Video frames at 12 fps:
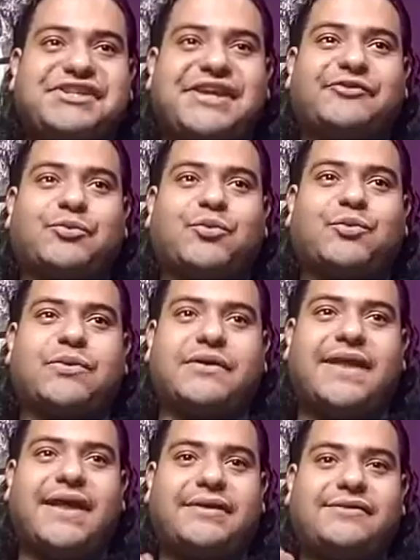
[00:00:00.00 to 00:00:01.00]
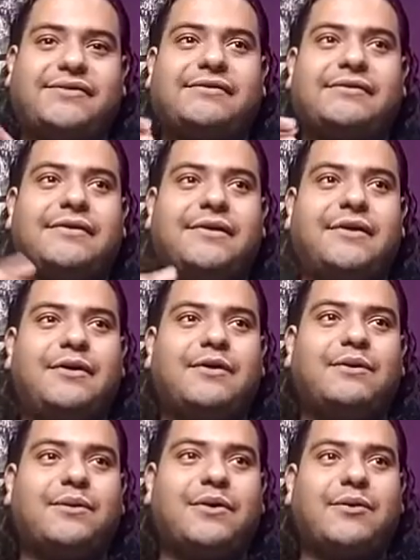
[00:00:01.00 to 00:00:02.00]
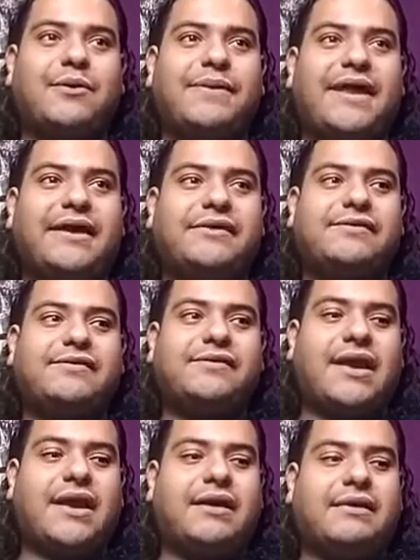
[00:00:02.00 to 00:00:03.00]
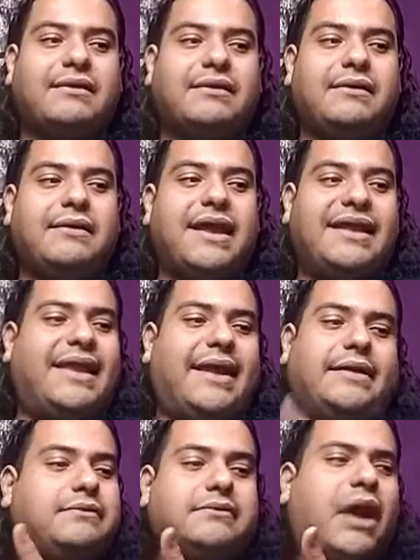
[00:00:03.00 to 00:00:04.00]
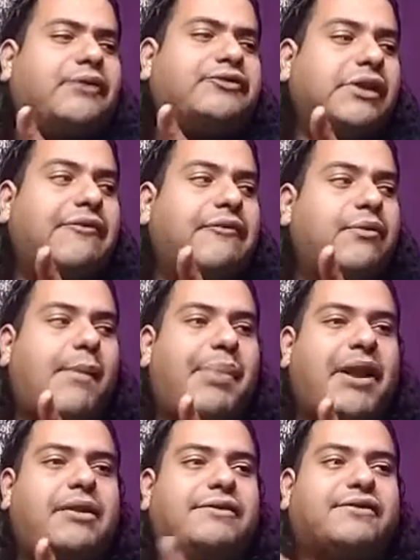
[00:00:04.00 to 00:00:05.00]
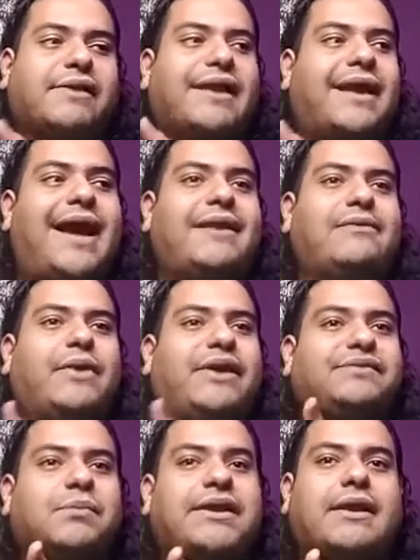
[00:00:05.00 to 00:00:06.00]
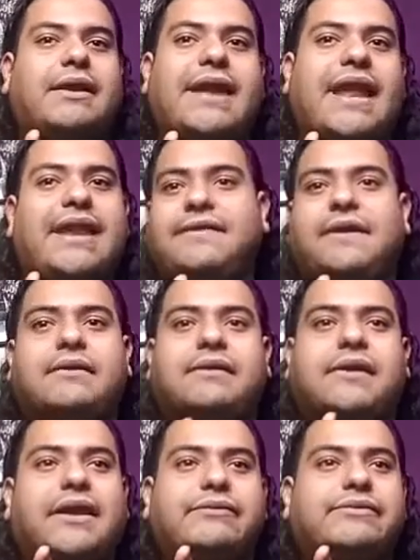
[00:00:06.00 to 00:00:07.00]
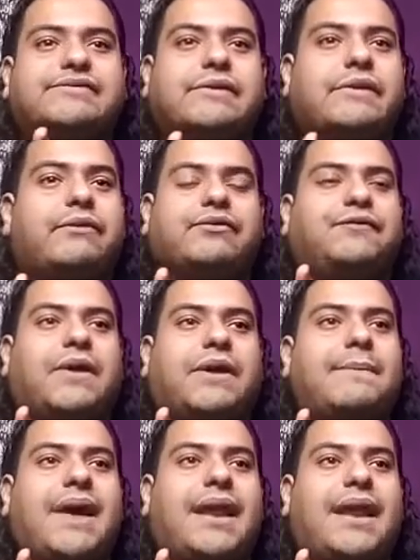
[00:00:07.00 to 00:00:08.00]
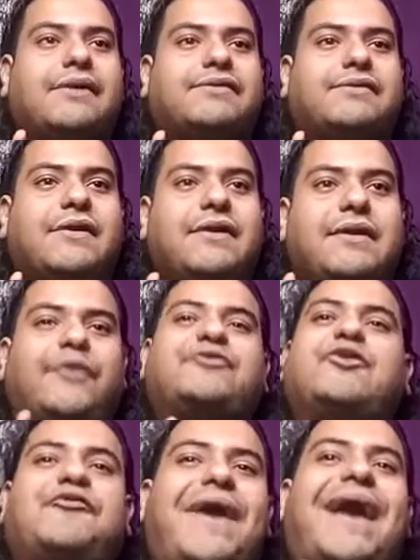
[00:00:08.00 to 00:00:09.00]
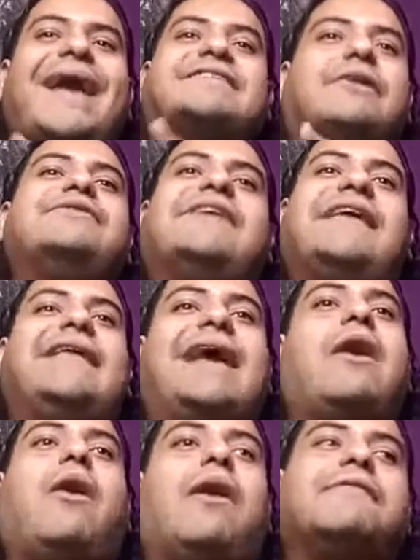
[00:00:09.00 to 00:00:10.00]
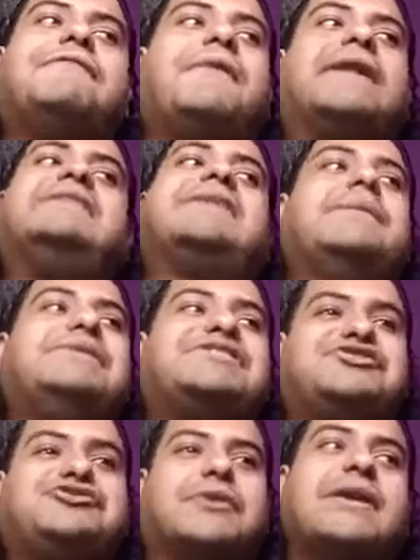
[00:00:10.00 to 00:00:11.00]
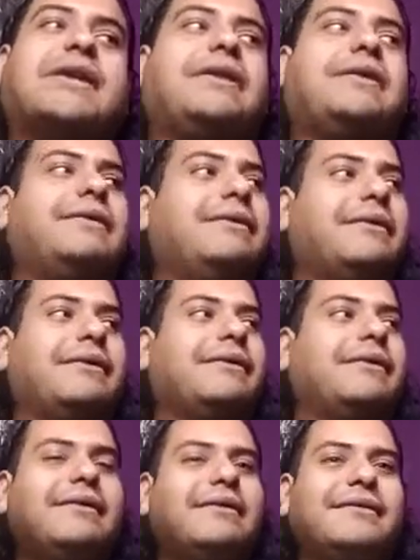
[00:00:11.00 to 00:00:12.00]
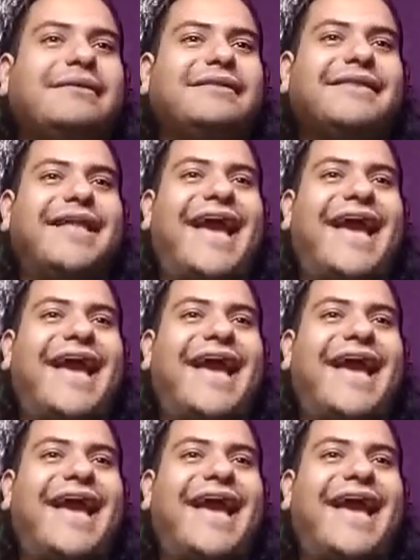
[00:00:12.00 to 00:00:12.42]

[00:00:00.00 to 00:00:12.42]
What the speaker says: checks were real nice. Real nice. Yeah. And like I was living with my parents, so like I didn't waste money on anything. Like it was fucking badass. I was so fat because I was eating out all the fucking time and just drinking. Like,